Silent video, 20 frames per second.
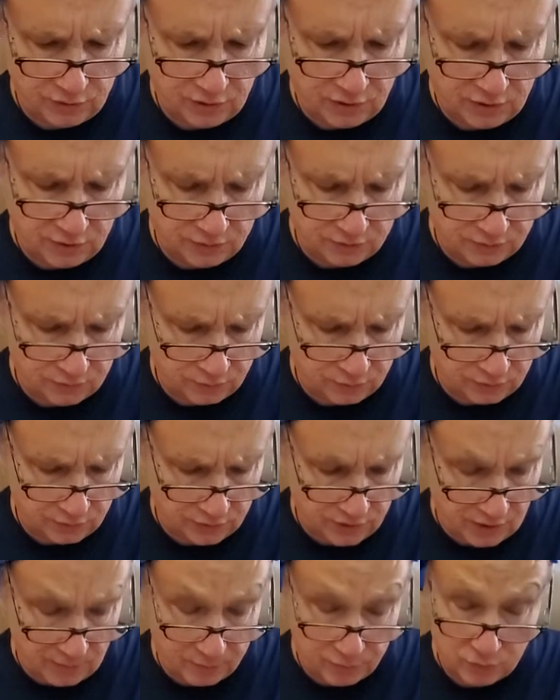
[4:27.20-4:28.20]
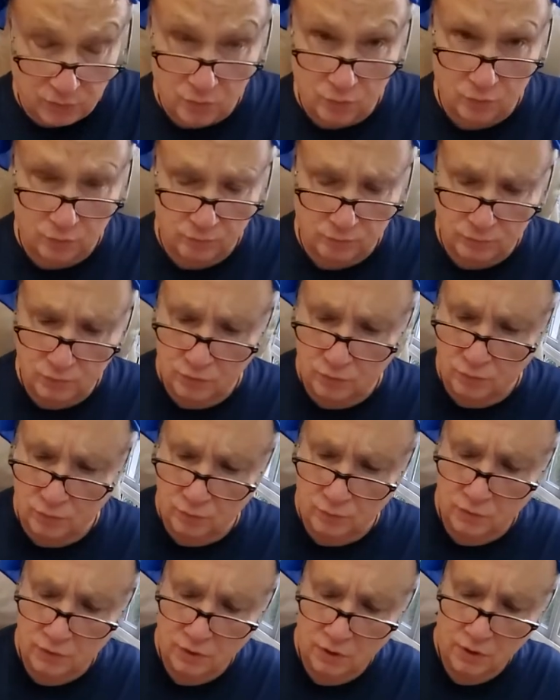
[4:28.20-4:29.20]
can with a Capricorn
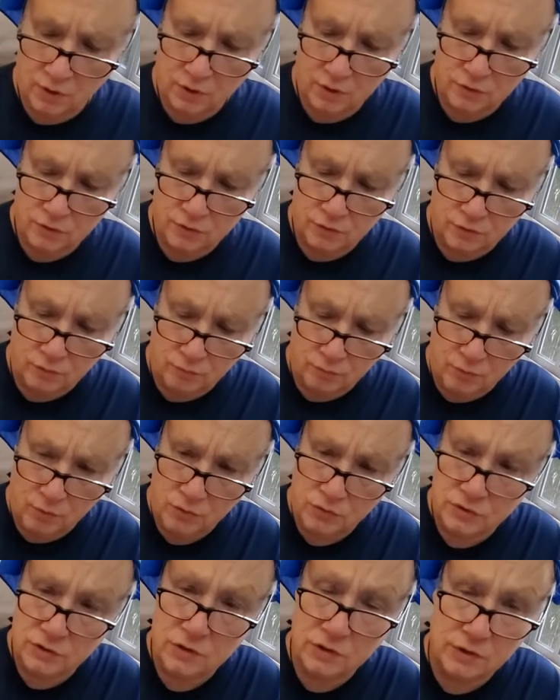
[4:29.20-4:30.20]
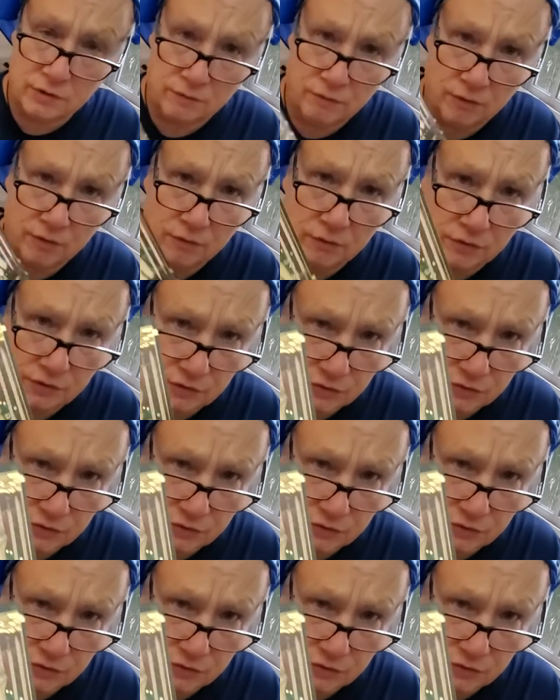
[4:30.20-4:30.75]
moon, so they're emotionally very